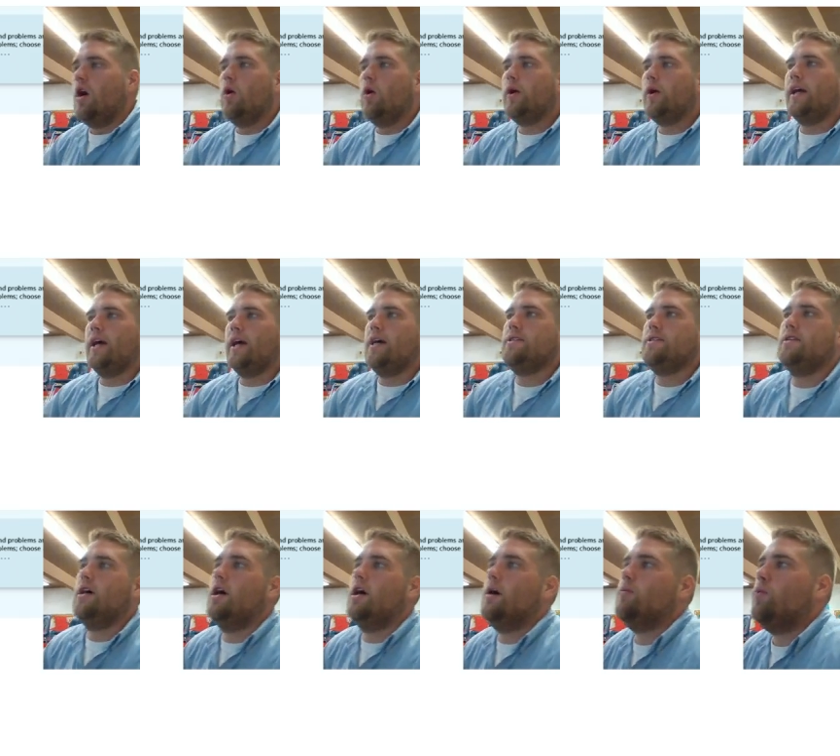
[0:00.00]
Okay, guys,
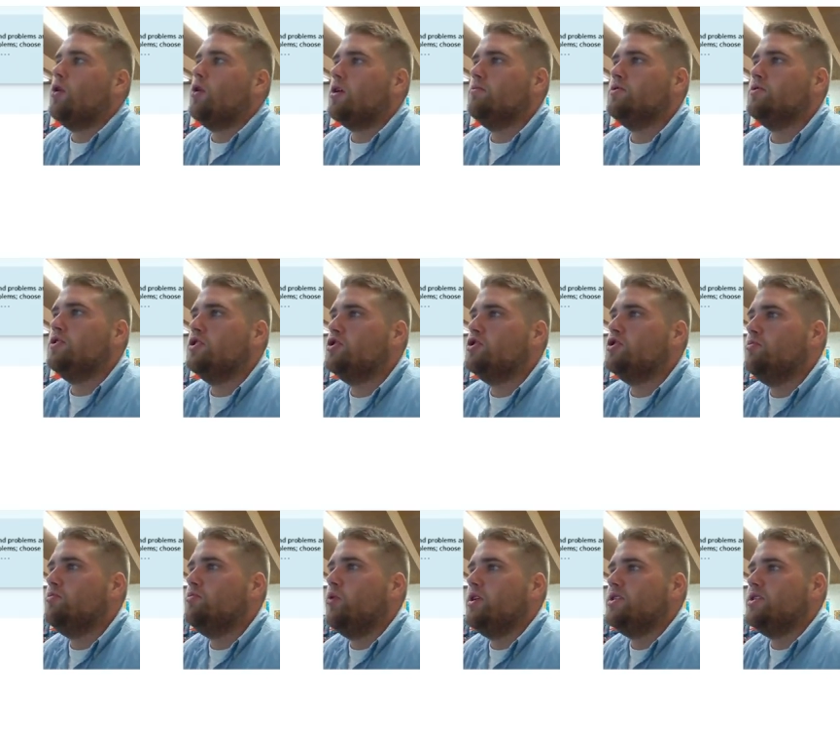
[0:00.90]
welcome to the
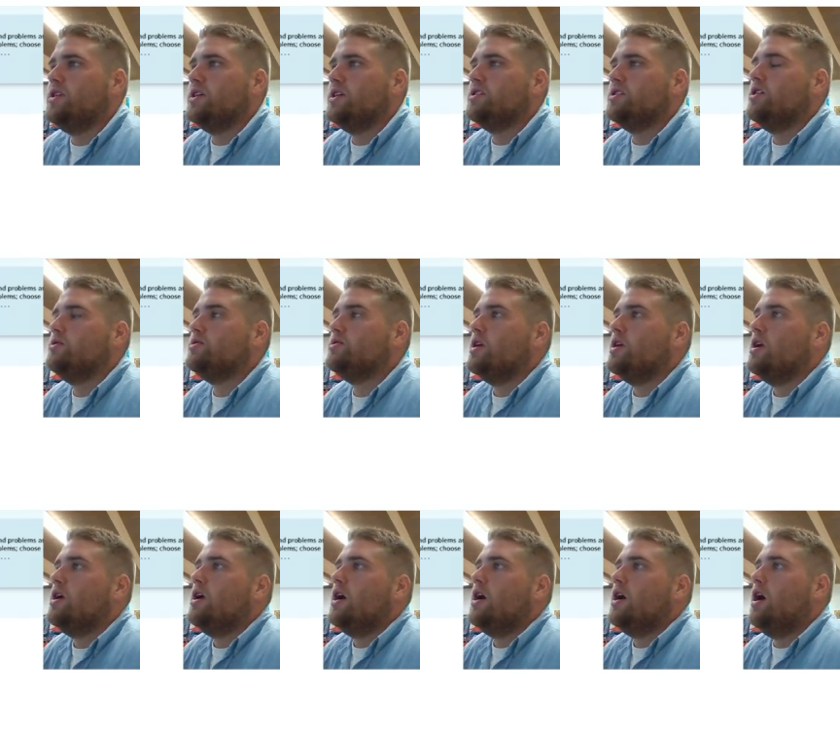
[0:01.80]
2.6 notes,
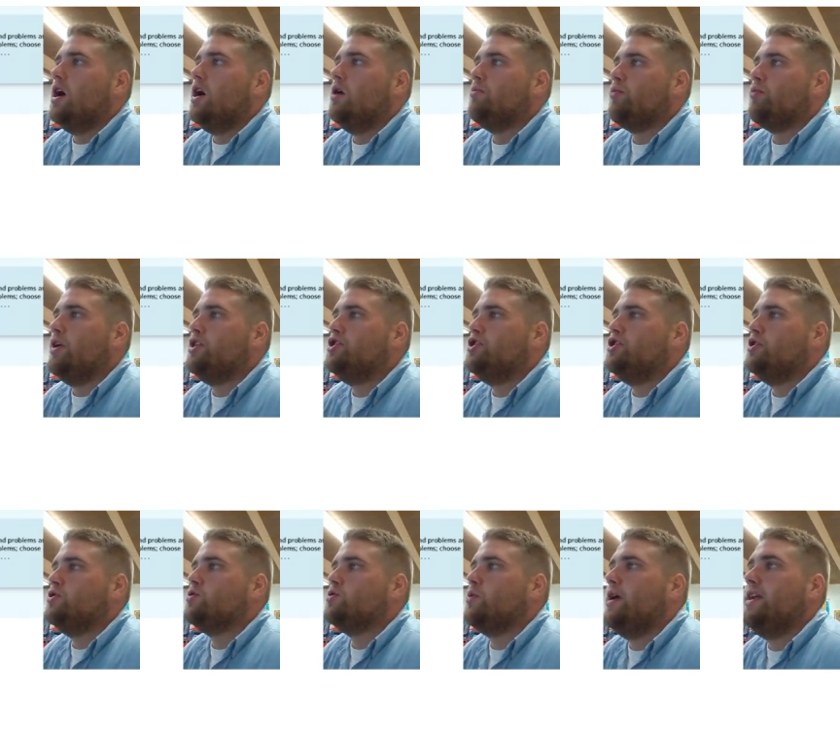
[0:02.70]

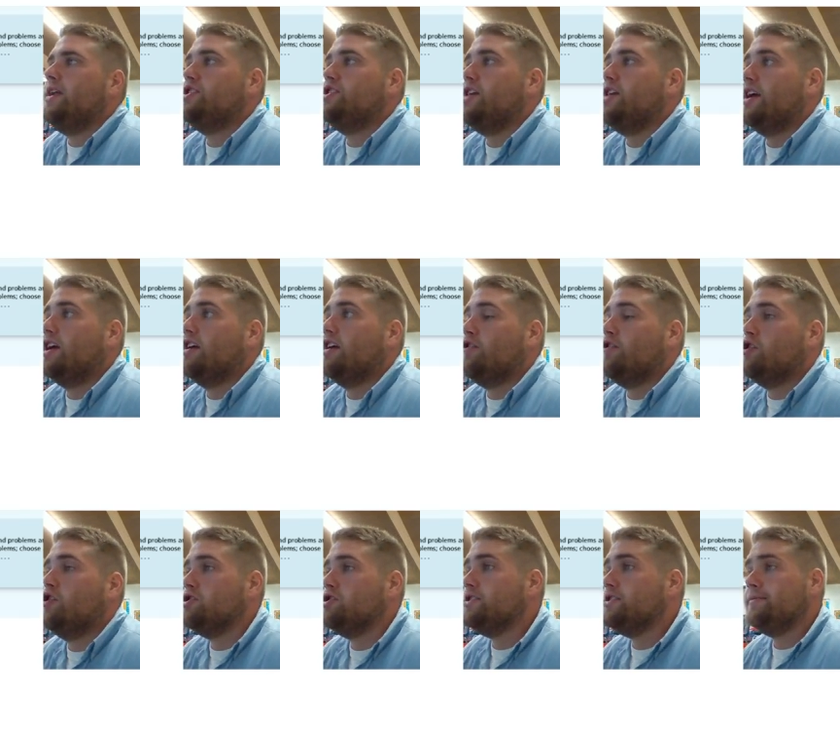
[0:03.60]
ratios, rates, and
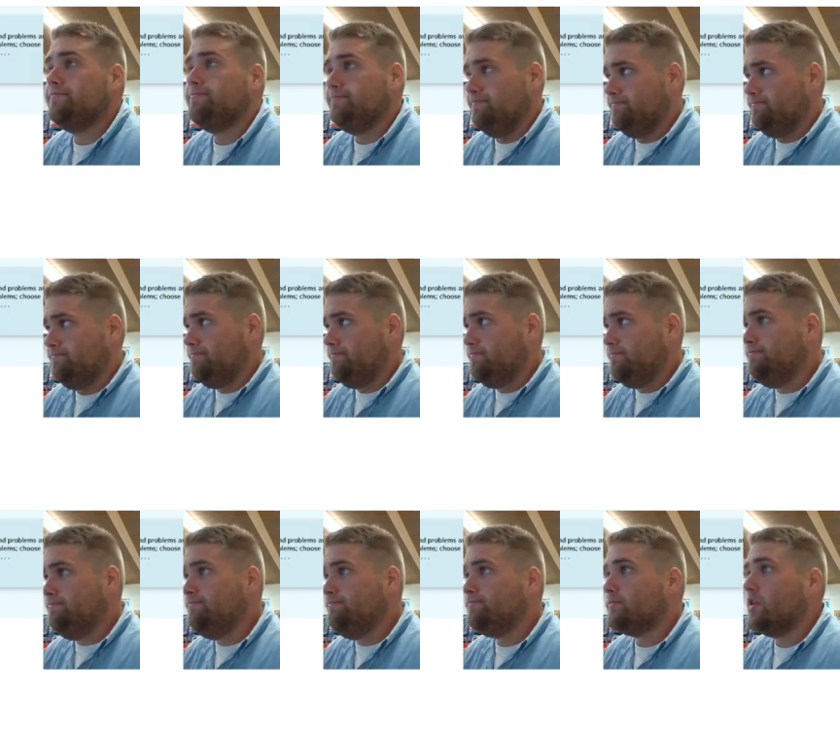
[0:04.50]
conversions.
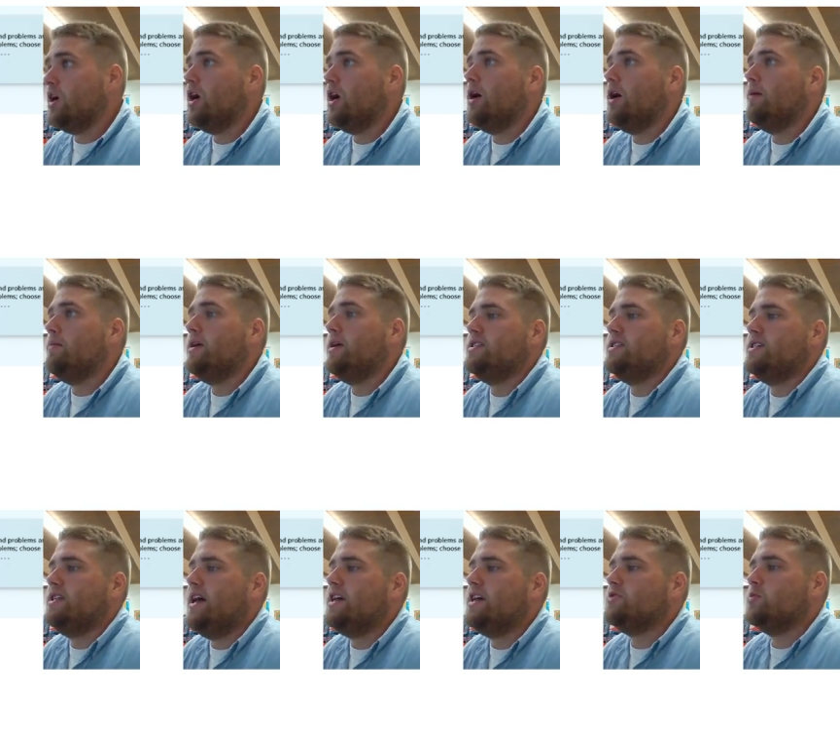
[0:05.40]
And
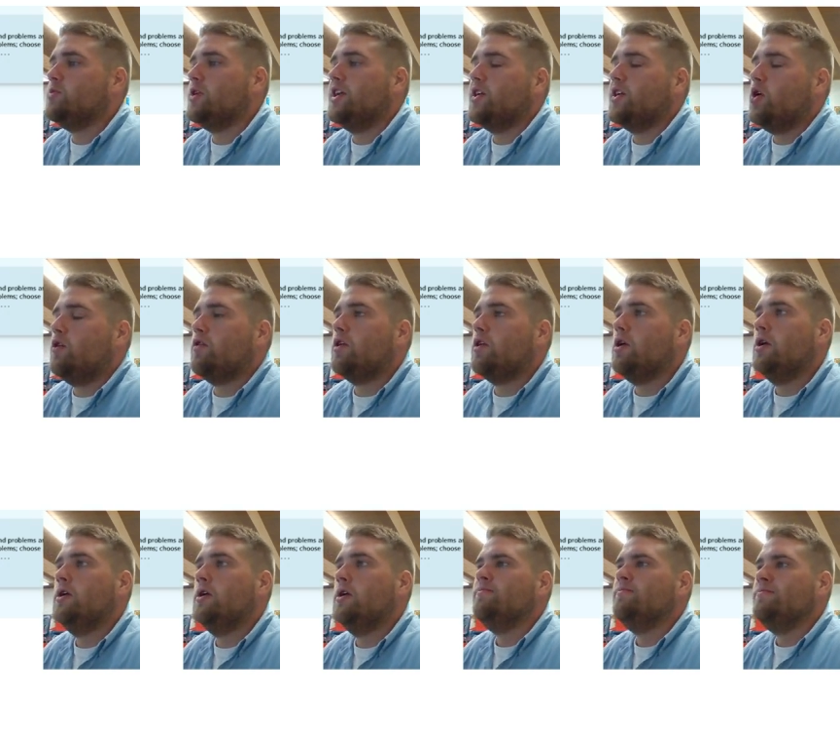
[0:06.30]
today's we're going to go
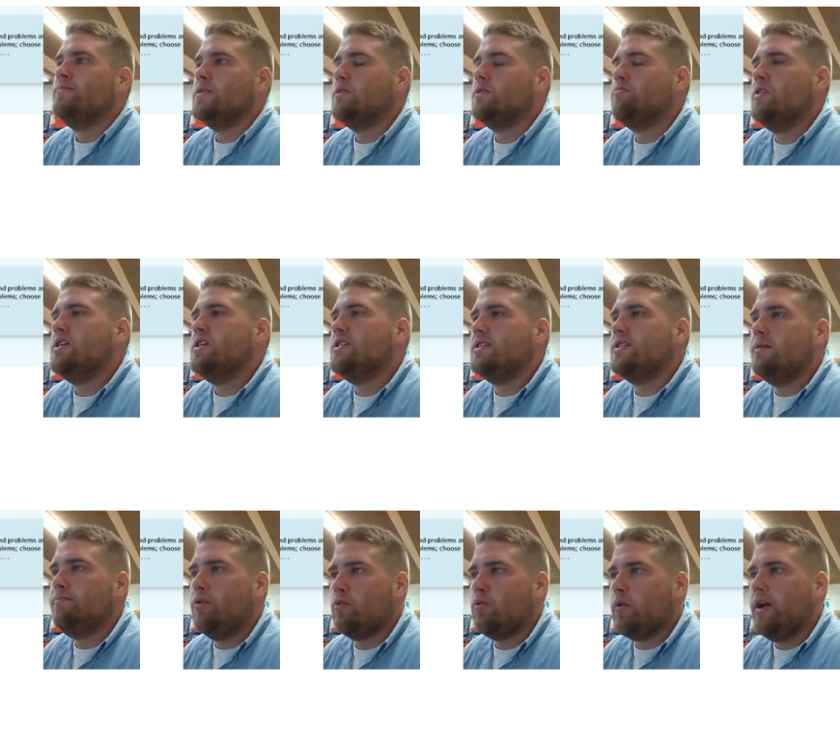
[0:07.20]
over some pretty
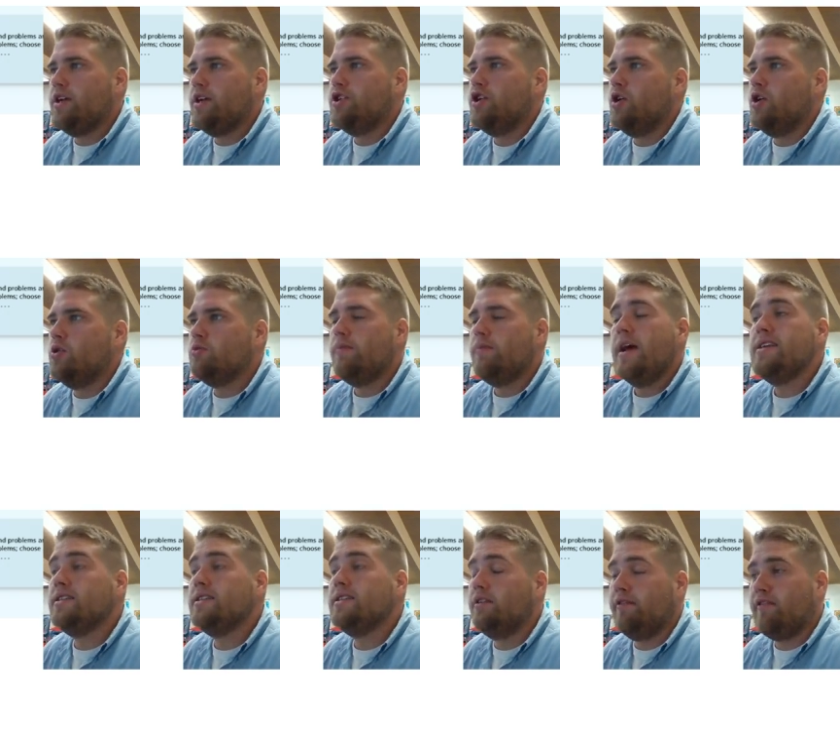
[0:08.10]
simple ratios,
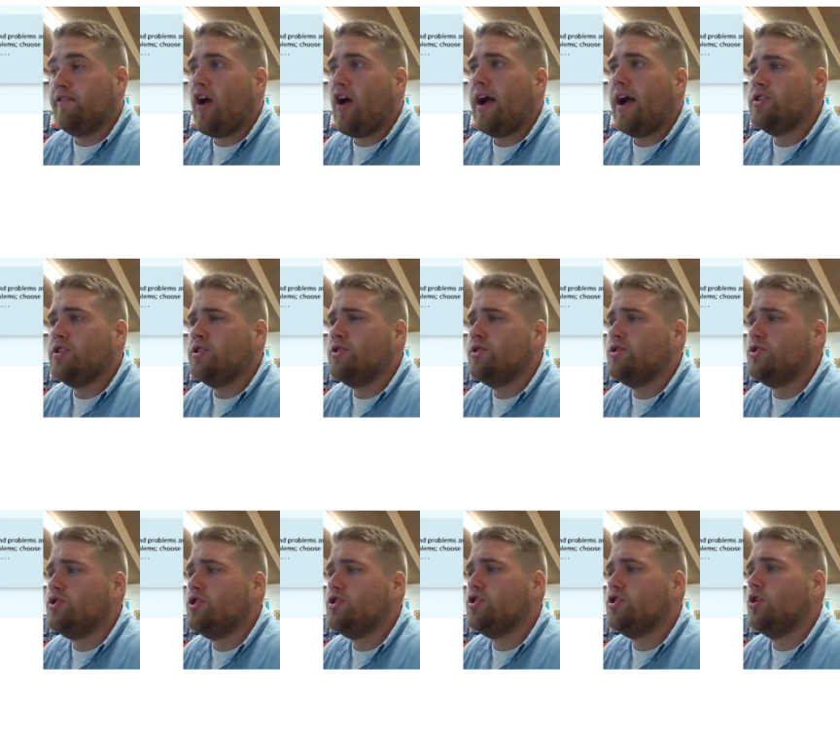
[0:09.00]
basically fractions,
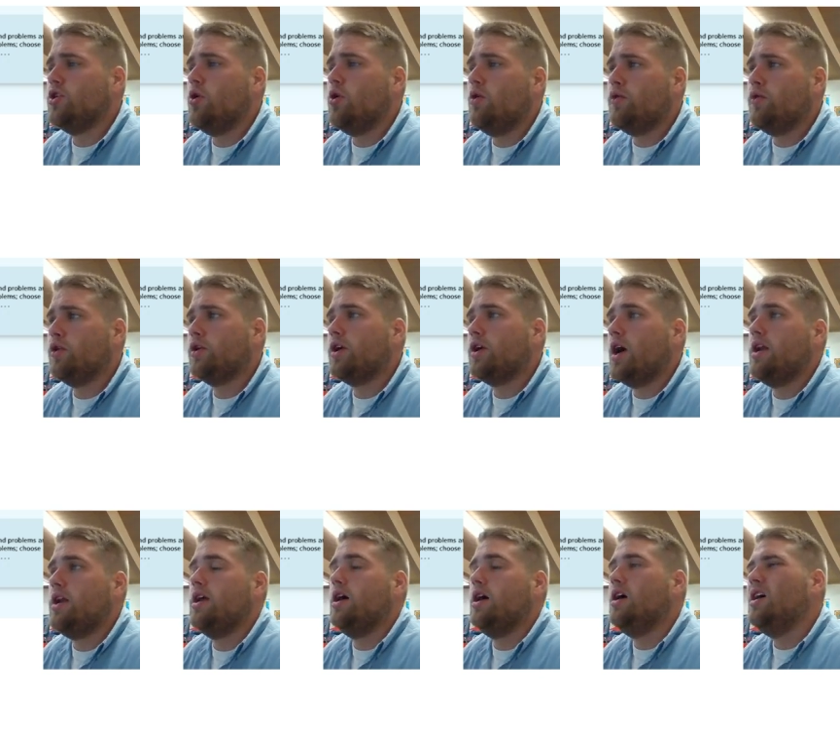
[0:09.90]
just to go over
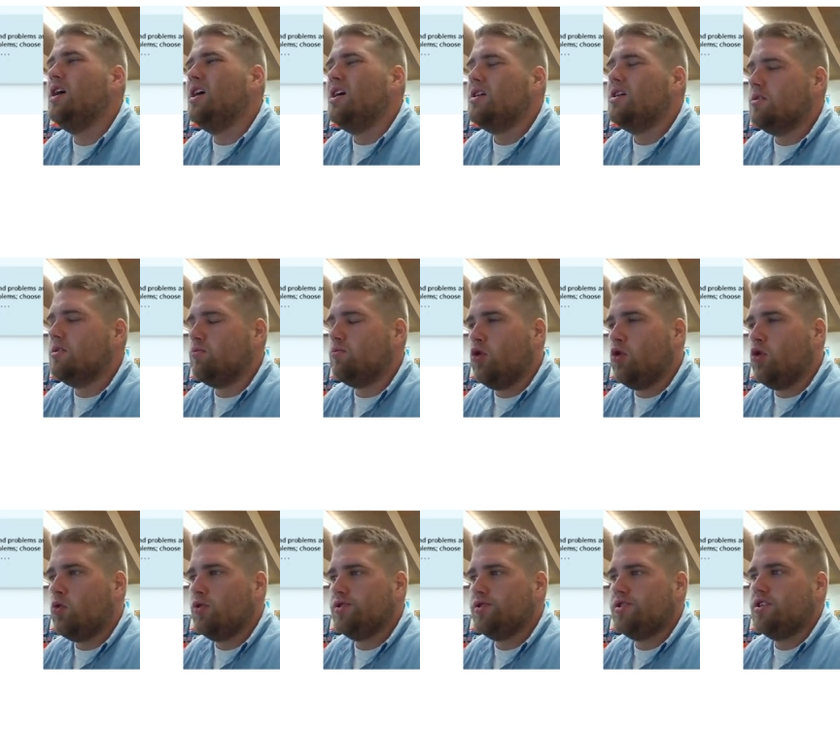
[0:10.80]
kind of some real
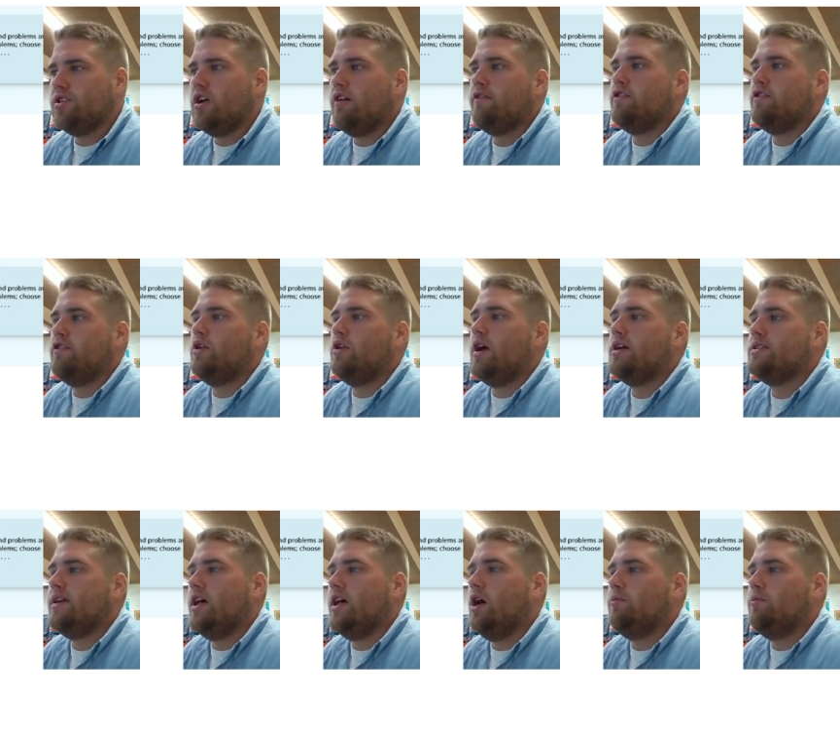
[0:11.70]
world stuff for you
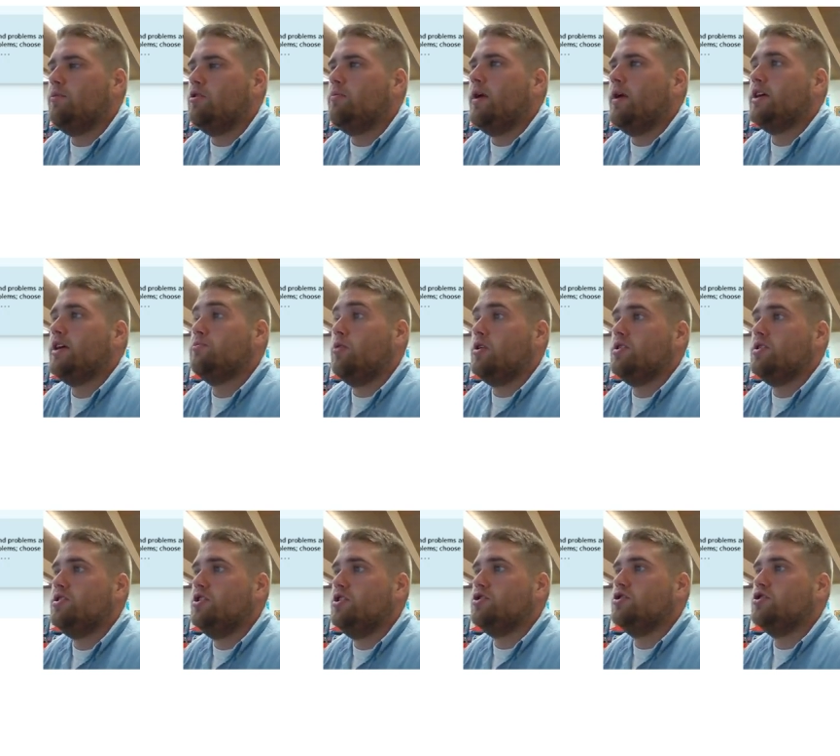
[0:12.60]
guys to help you make smart
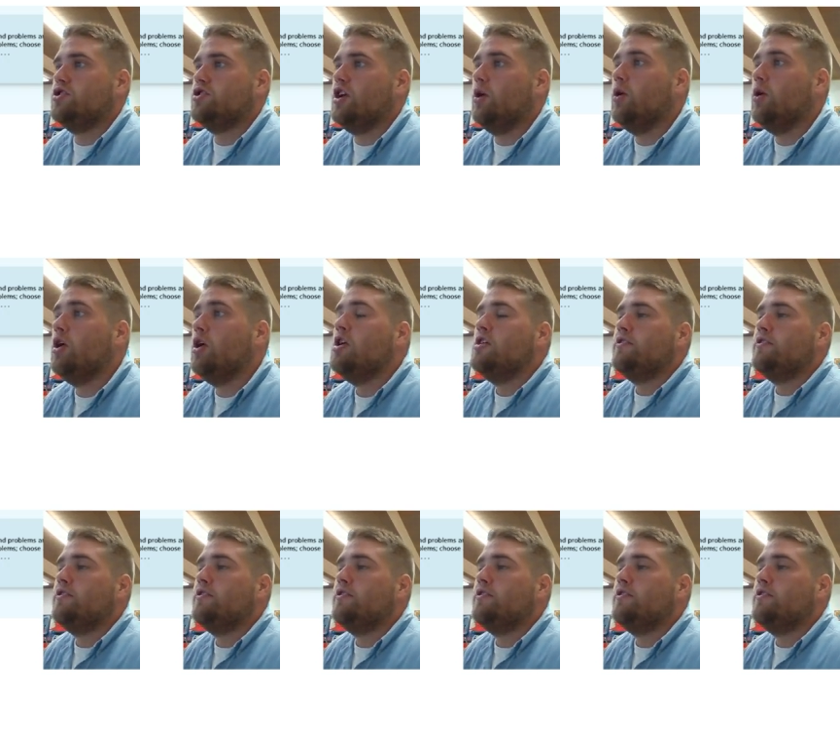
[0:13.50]
decisions. So